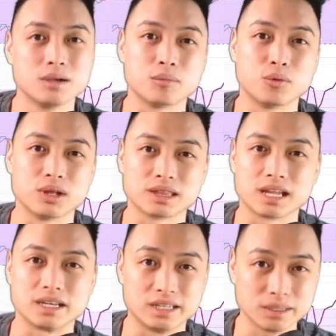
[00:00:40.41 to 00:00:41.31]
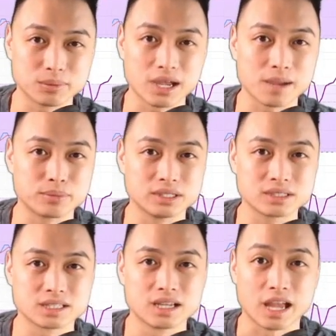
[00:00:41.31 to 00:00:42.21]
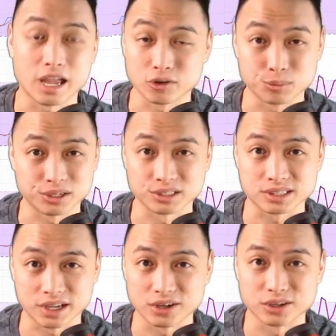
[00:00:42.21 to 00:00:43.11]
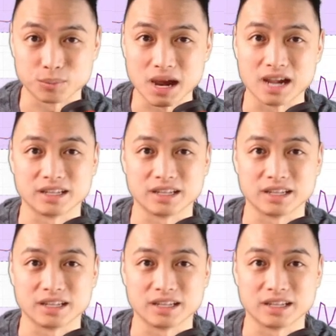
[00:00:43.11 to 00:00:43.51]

But when that dip happens, everybody's scared to buy.